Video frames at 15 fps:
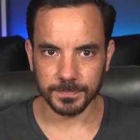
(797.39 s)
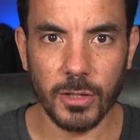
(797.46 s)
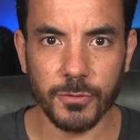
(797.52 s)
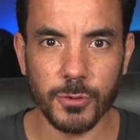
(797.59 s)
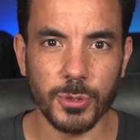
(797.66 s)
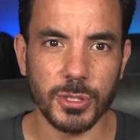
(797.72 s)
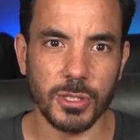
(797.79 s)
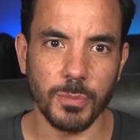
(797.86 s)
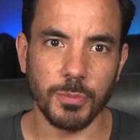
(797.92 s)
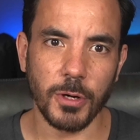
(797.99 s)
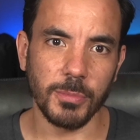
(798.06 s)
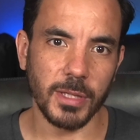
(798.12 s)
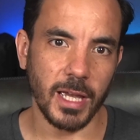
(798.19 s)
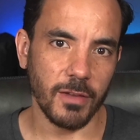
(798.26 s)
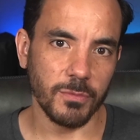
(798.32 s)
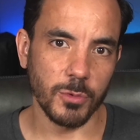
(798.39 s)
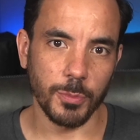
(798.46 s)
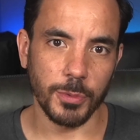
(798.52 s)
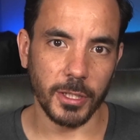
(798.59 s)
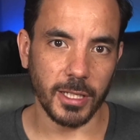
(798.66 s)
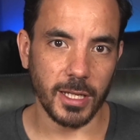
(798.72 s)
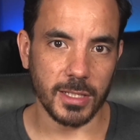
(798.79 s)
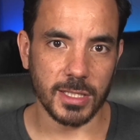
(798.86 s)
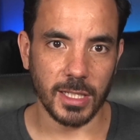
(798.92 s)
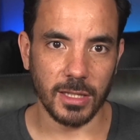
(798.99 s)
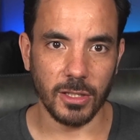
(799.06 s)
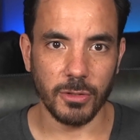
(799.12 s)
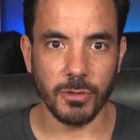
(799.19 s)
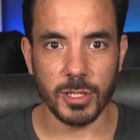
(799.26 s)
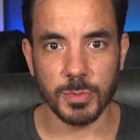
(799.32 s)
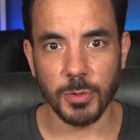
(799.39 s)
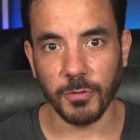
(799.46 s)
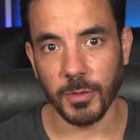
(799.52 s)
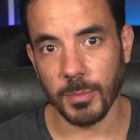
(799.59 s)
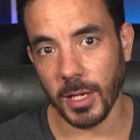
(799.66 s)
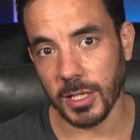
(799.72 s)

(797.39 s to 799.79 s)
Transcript: Of course, you probably have more products and the gross profit